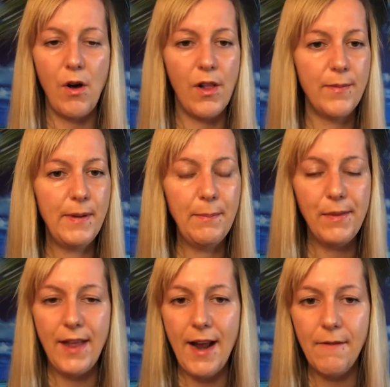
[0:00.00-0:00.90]
all the people
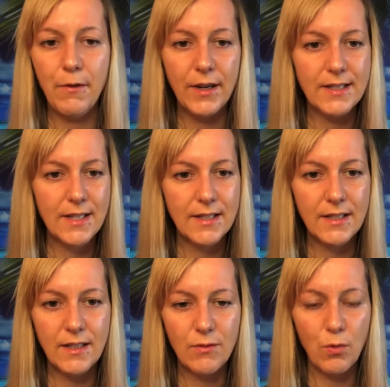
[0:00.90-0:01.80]
that ever
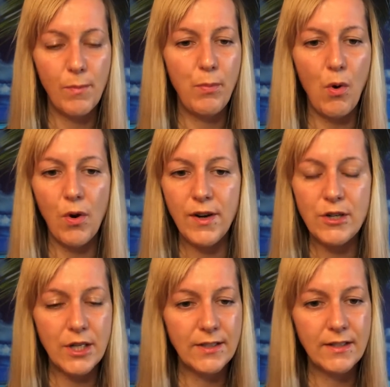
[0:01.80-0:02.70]
existed were born
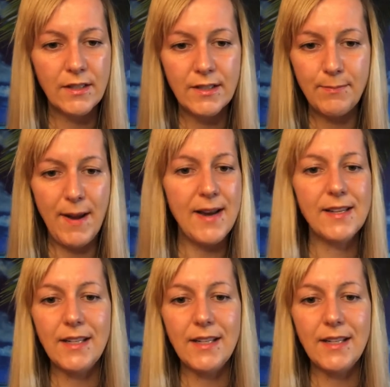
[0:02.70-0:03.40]
just to spend